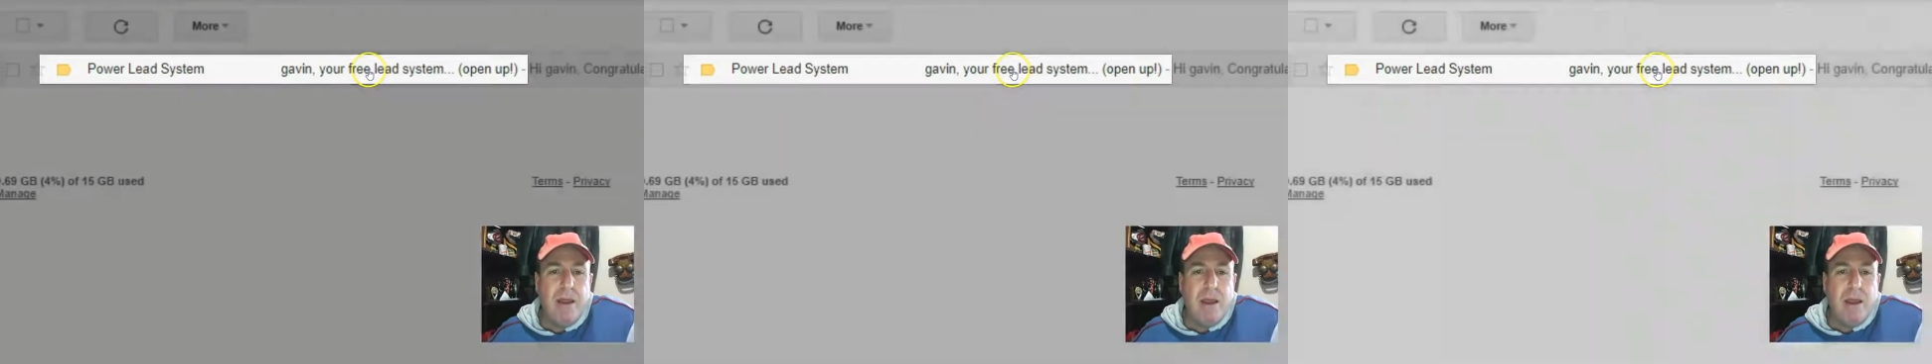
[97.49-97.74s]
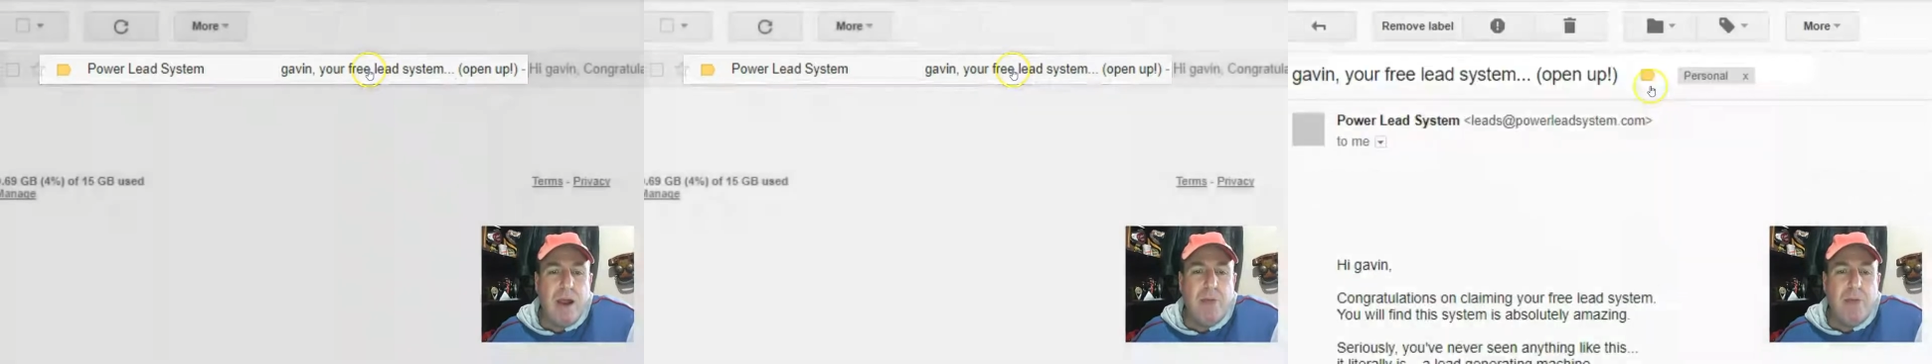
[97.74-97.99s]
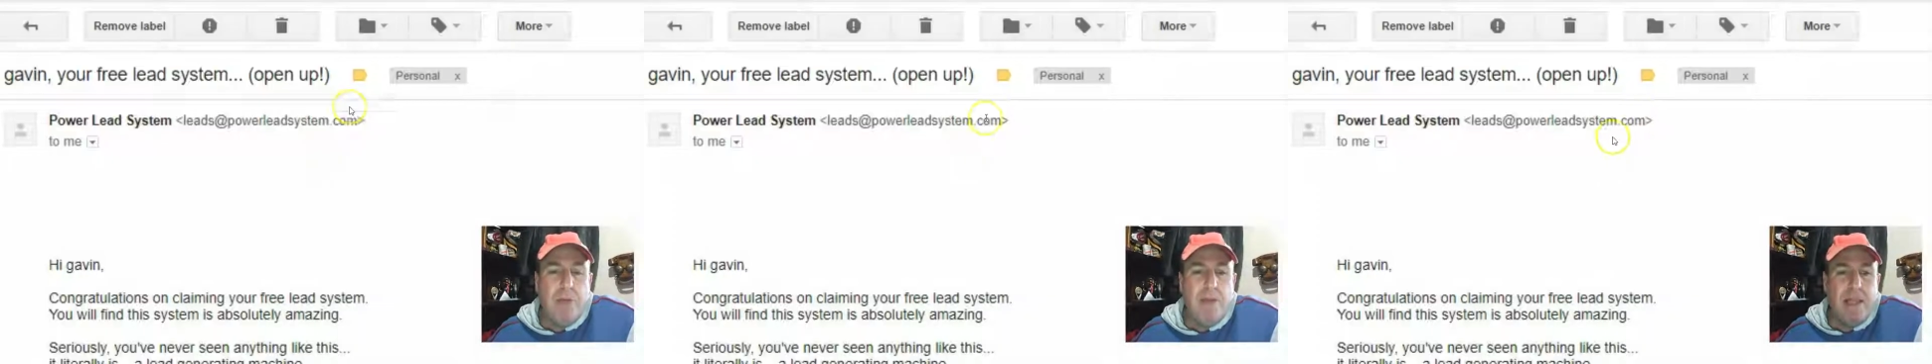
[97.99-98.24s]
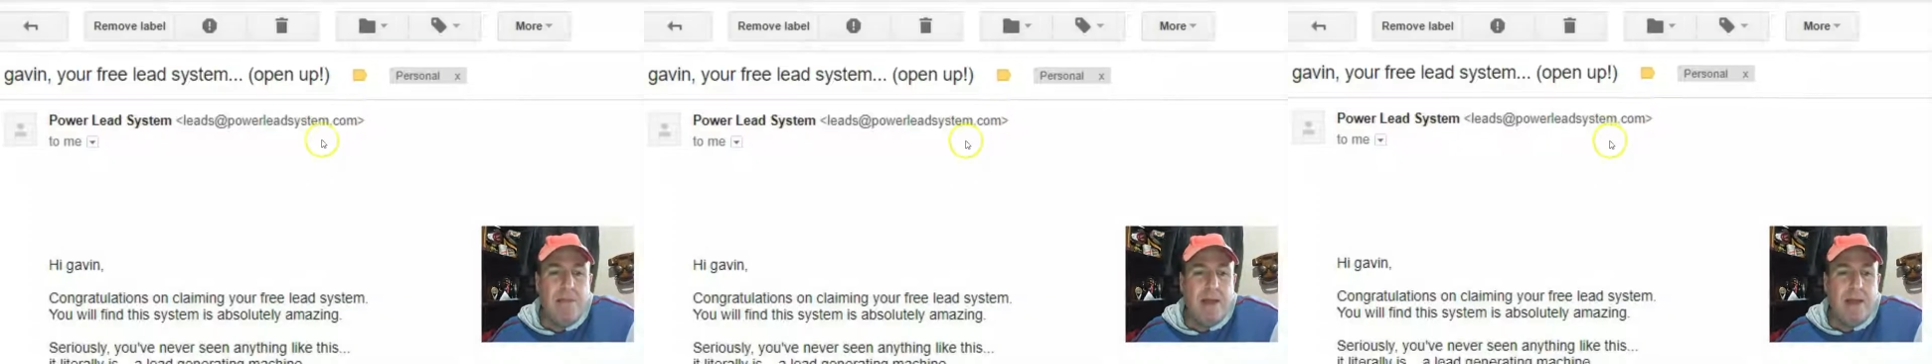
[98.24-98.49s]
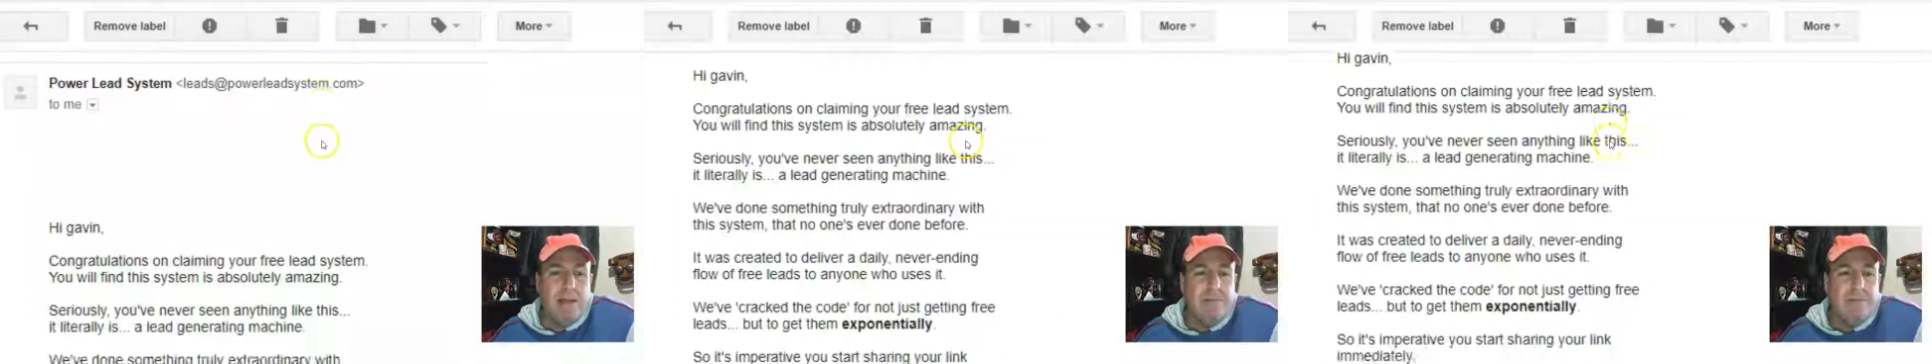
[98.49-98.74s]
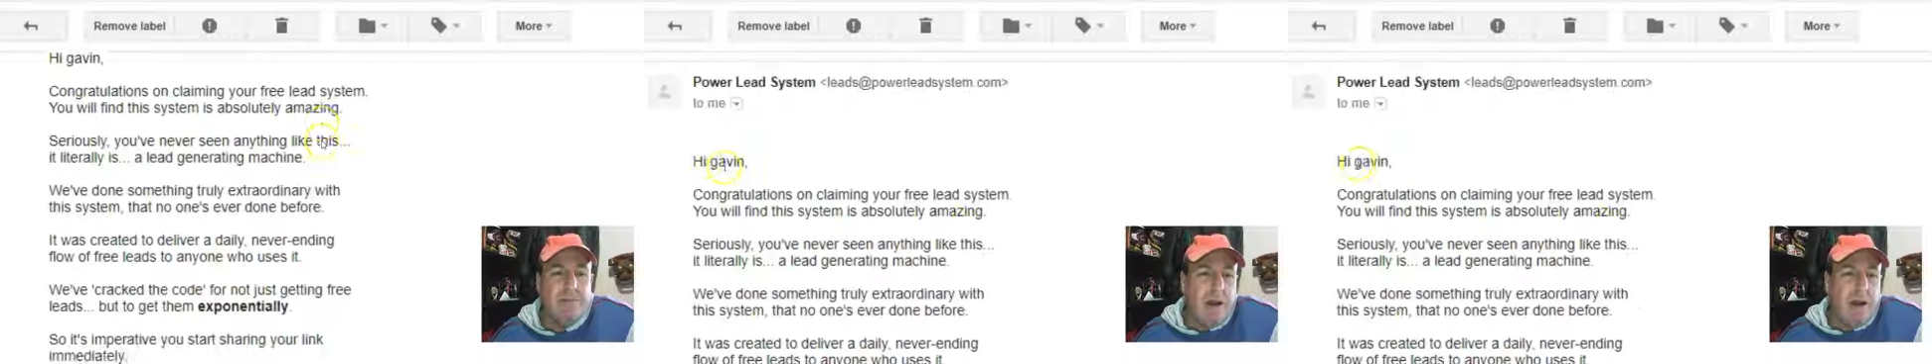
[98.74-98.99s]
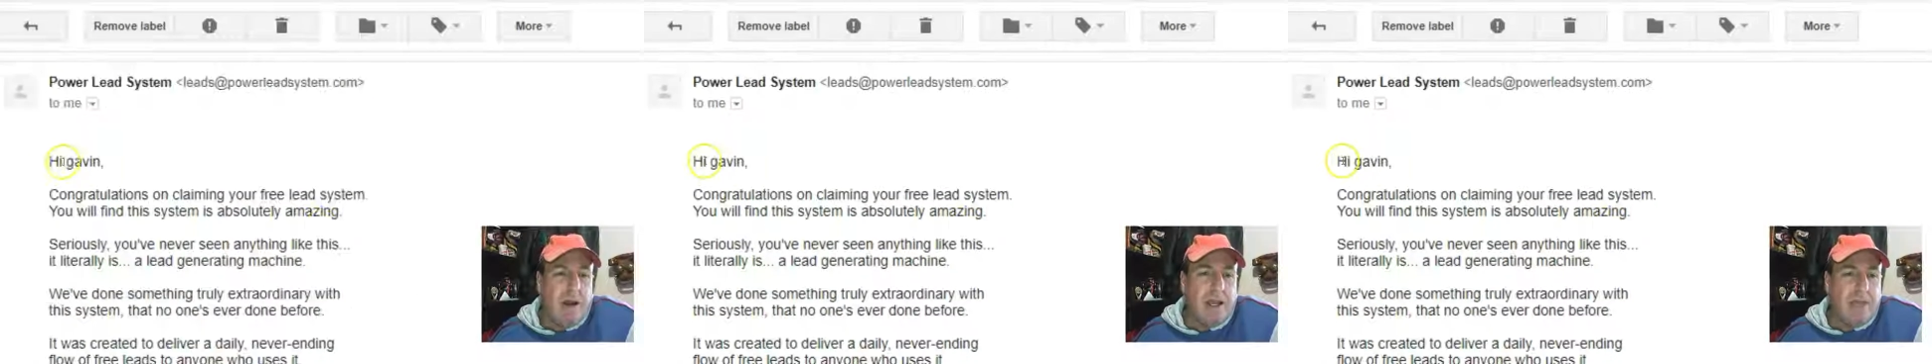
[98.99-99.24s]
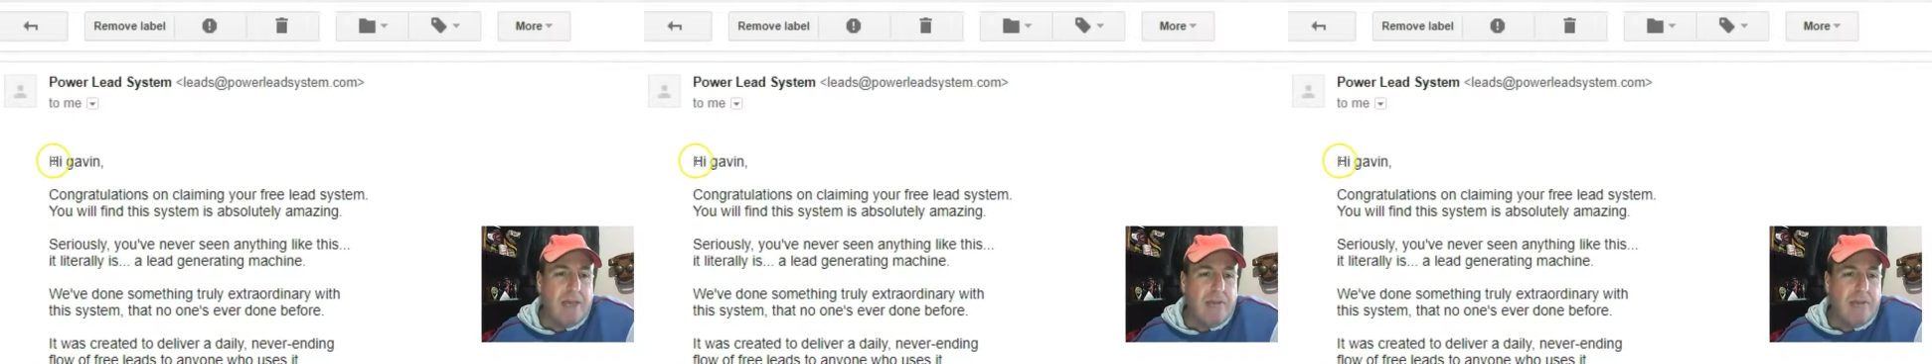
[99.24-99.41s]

Open the email. Hi Gavin,